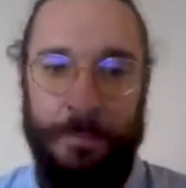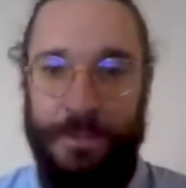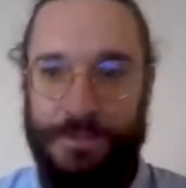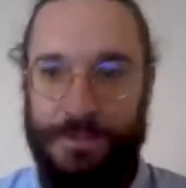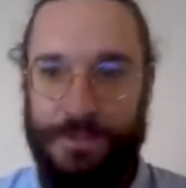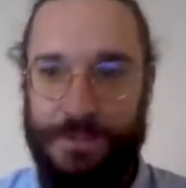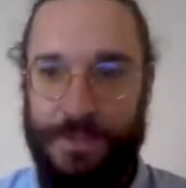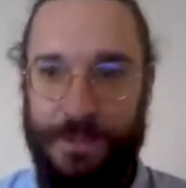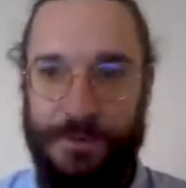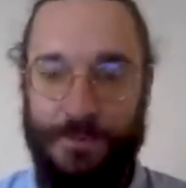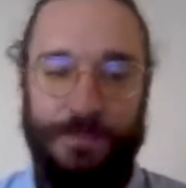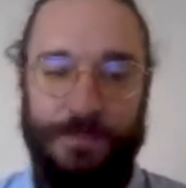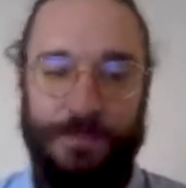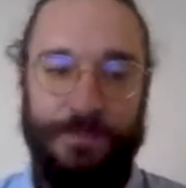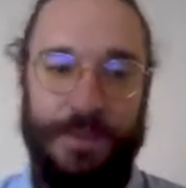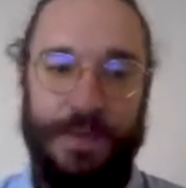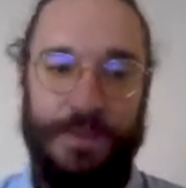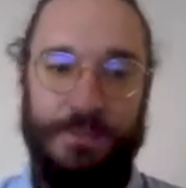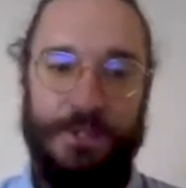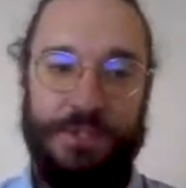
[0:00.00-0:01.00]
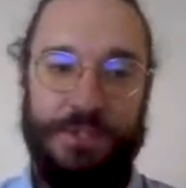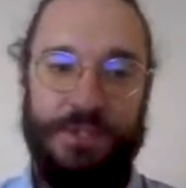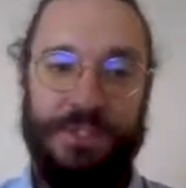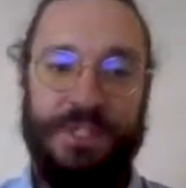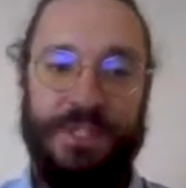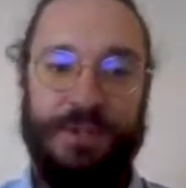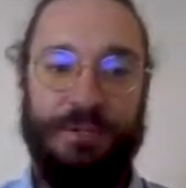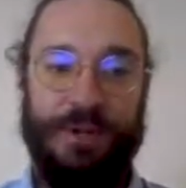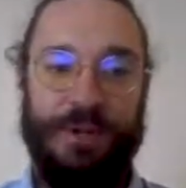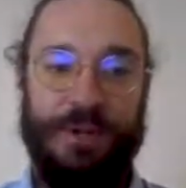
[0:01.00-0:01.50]
So a mission
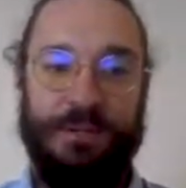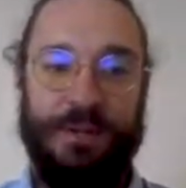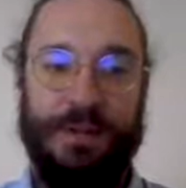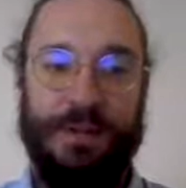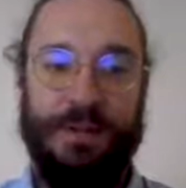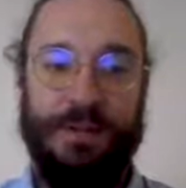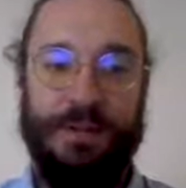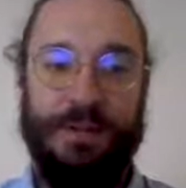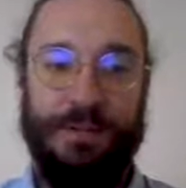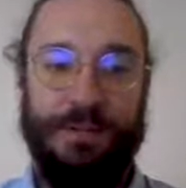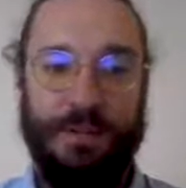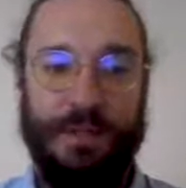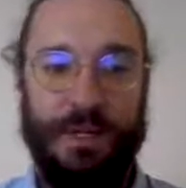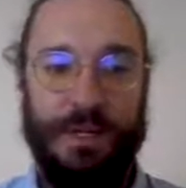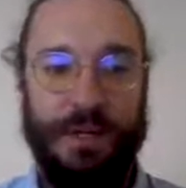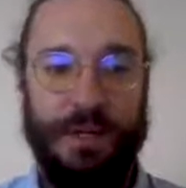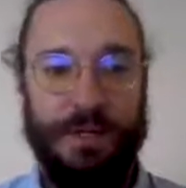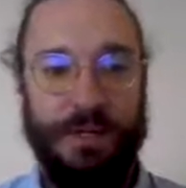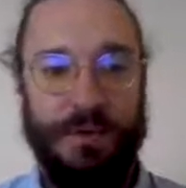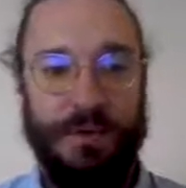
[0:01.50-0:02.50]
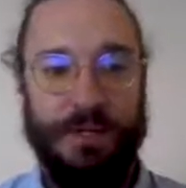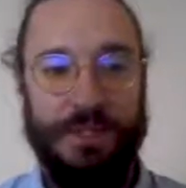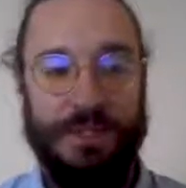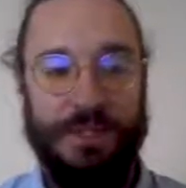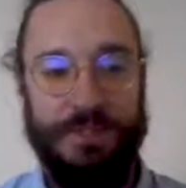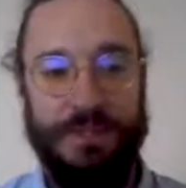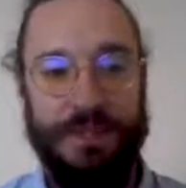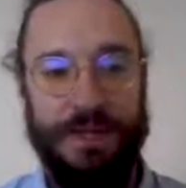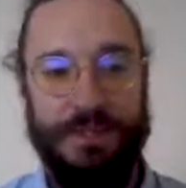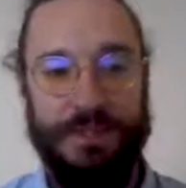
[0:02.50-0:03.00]
debrief then. We are going to
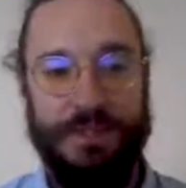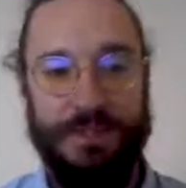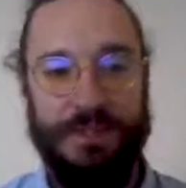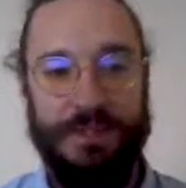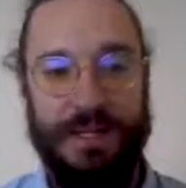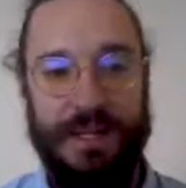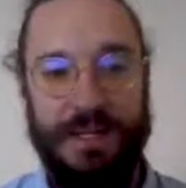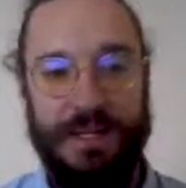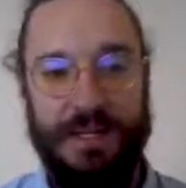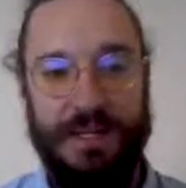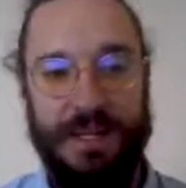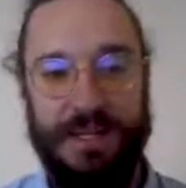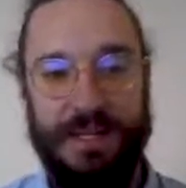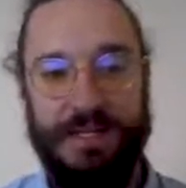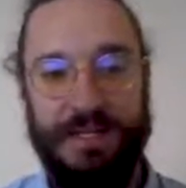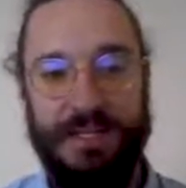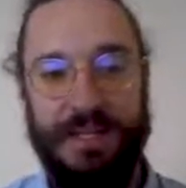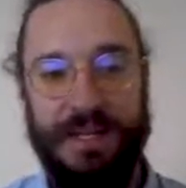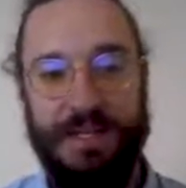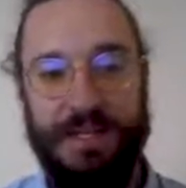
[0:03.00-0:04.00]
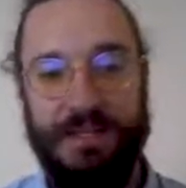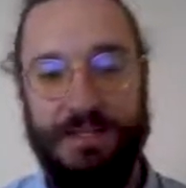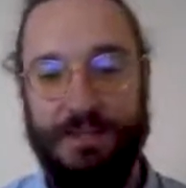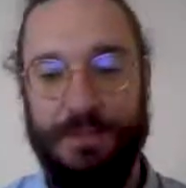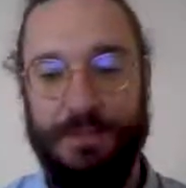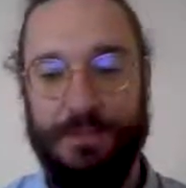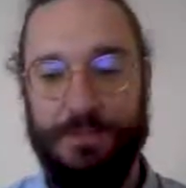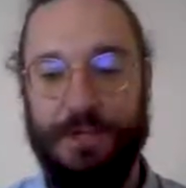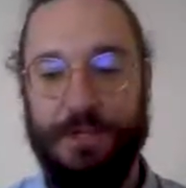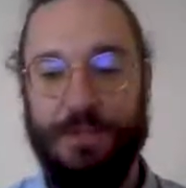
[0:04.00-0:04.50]
be understanding SDKs and
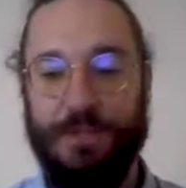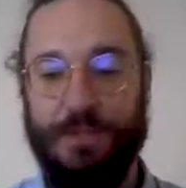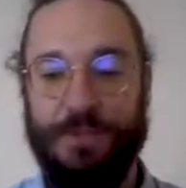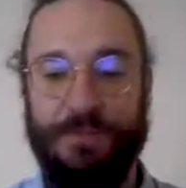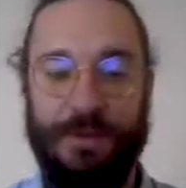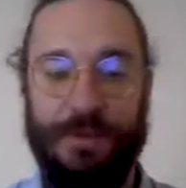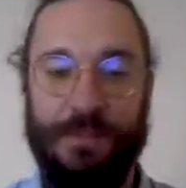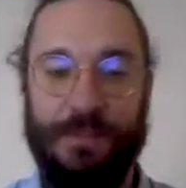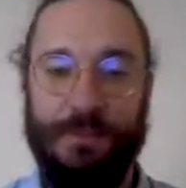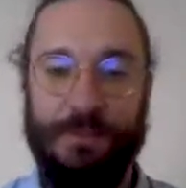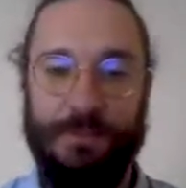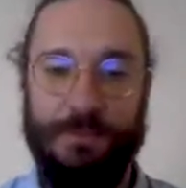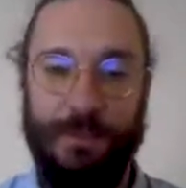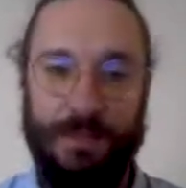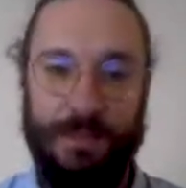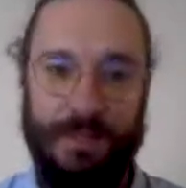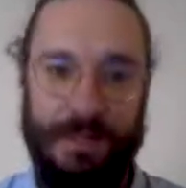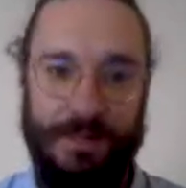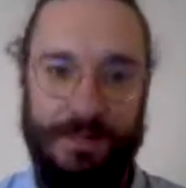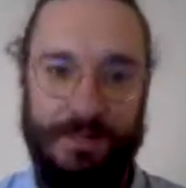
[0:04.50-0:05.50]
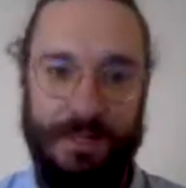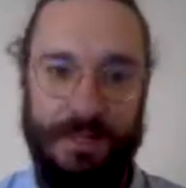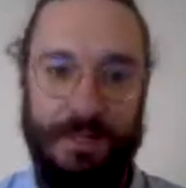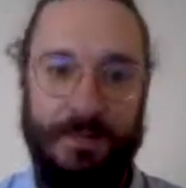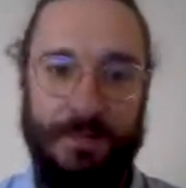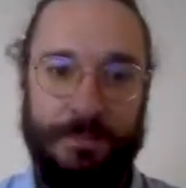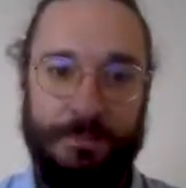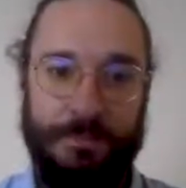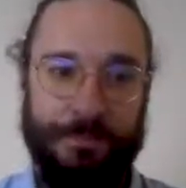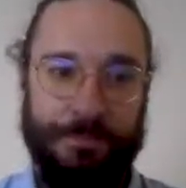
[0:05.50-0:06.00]
their structure first before diving
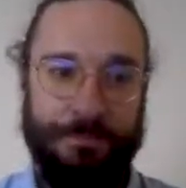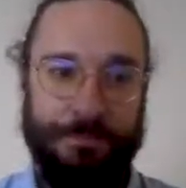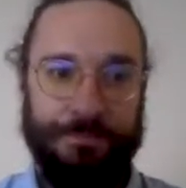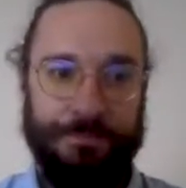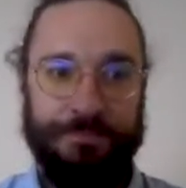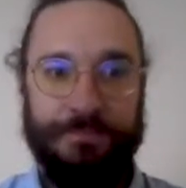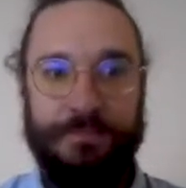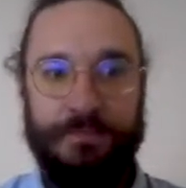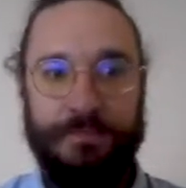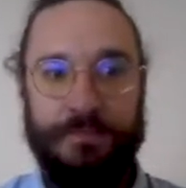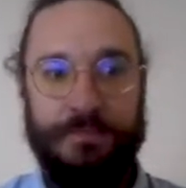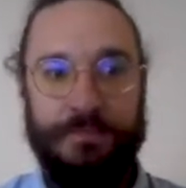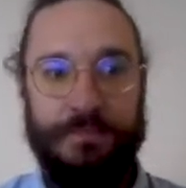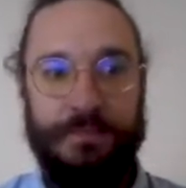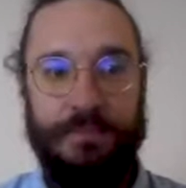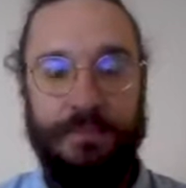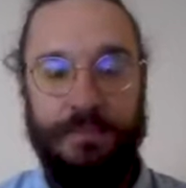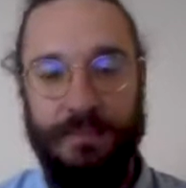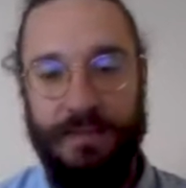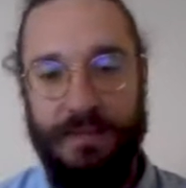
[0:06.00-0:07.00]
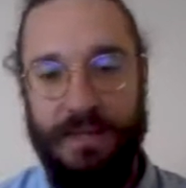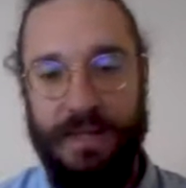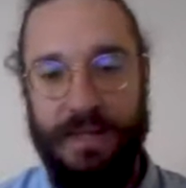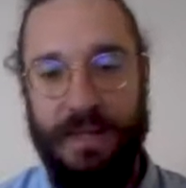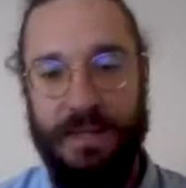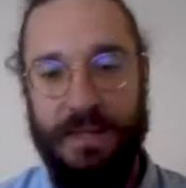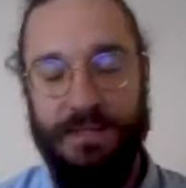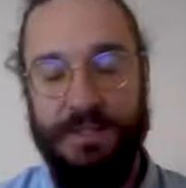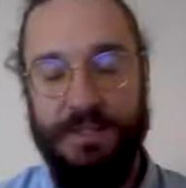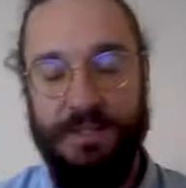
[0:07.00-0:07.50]
in.
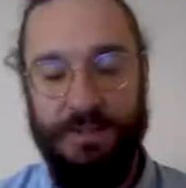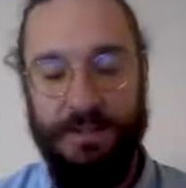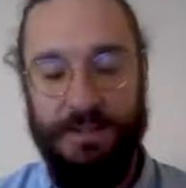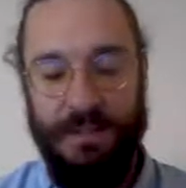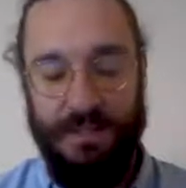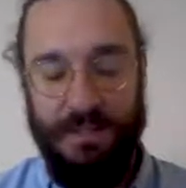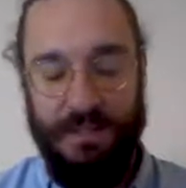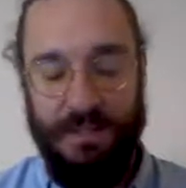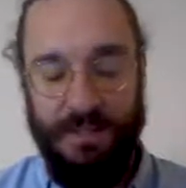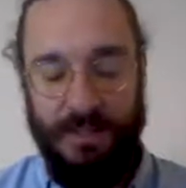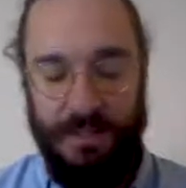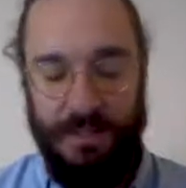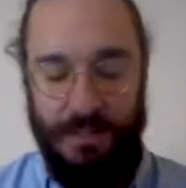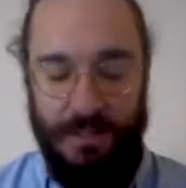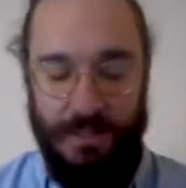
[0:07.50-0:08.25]
And the